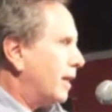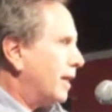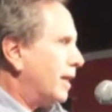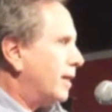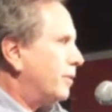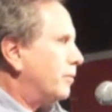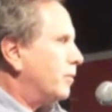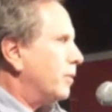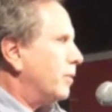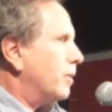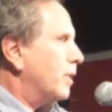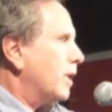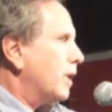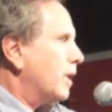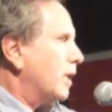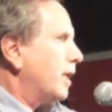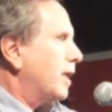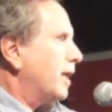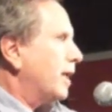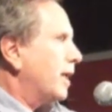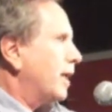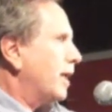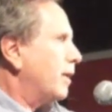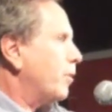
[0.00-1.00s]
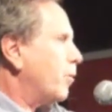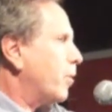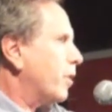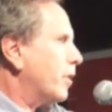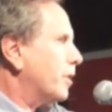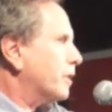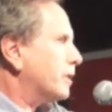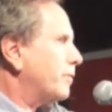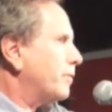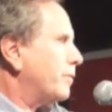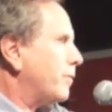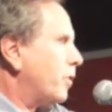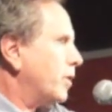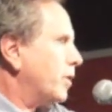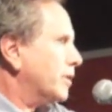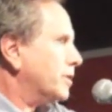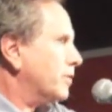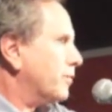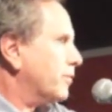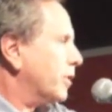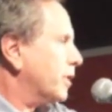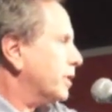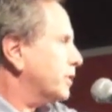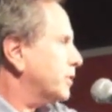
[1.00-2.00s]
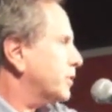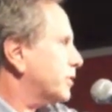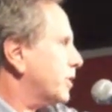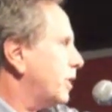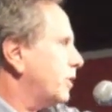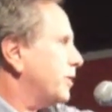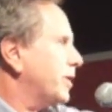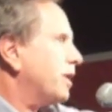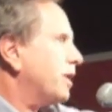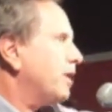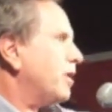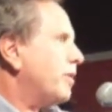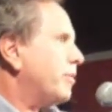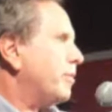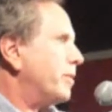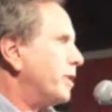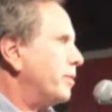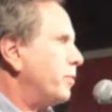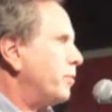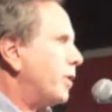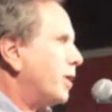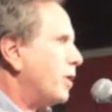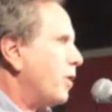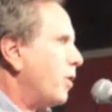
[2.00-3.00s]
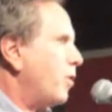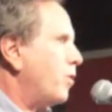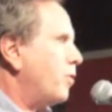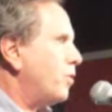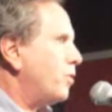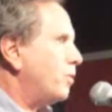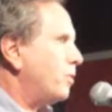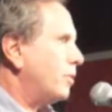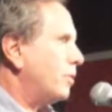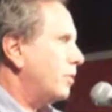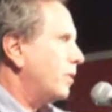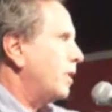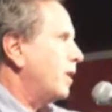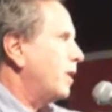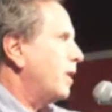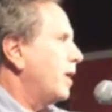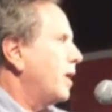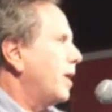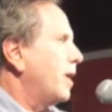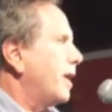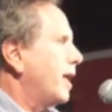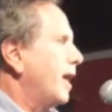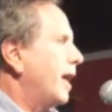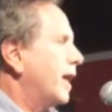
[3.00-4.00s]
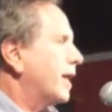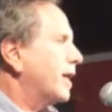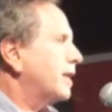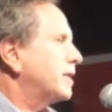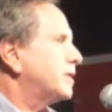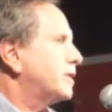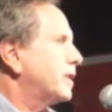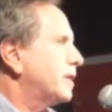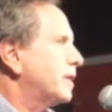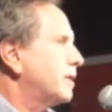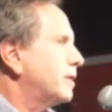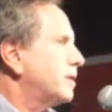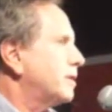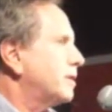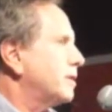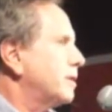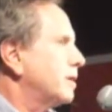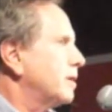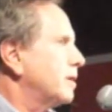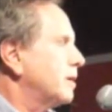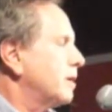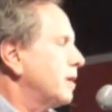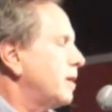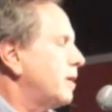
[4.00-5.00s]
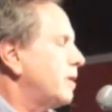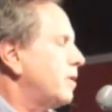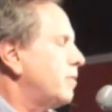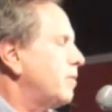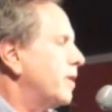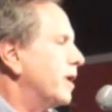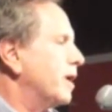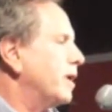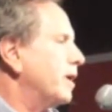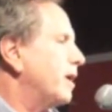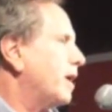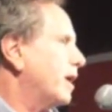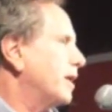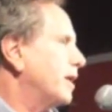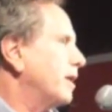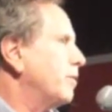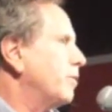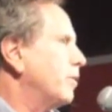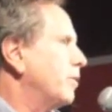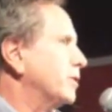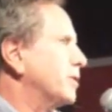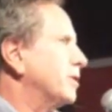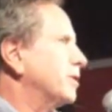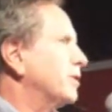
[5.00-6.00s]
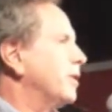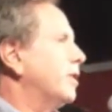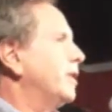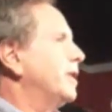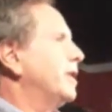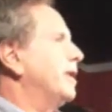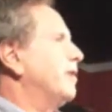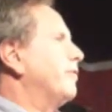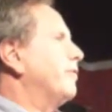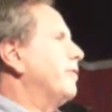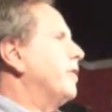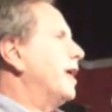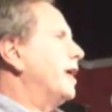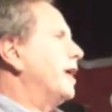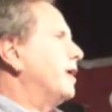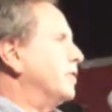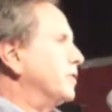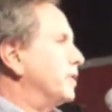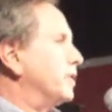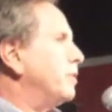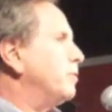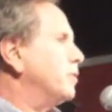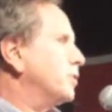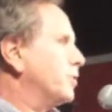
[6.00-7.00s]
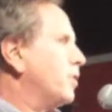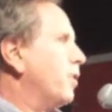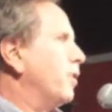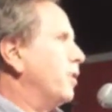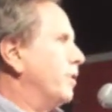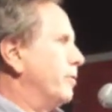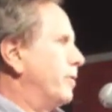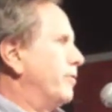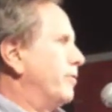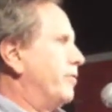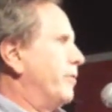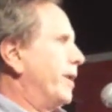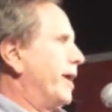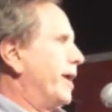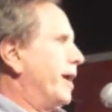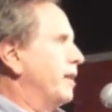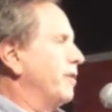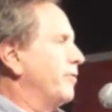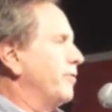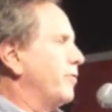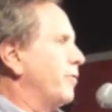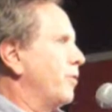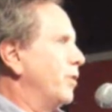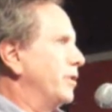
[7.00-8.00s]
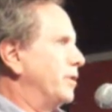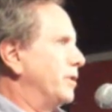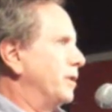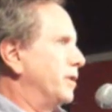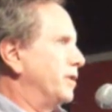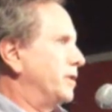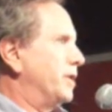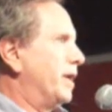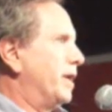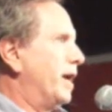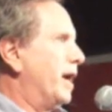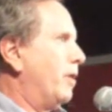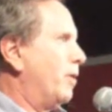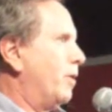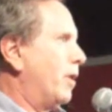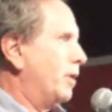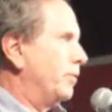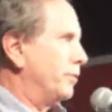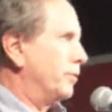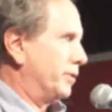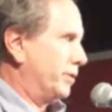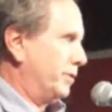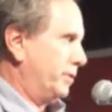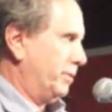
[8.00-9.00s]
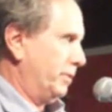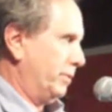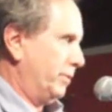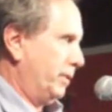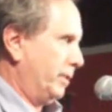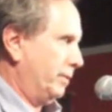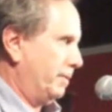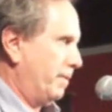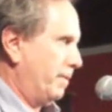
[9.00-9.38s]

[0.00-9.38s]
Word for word: He, he worked in Boston for a consulting company and went home. And I said, oh my God, he wasn't on that flight because he was calling me from California to see how I was doing.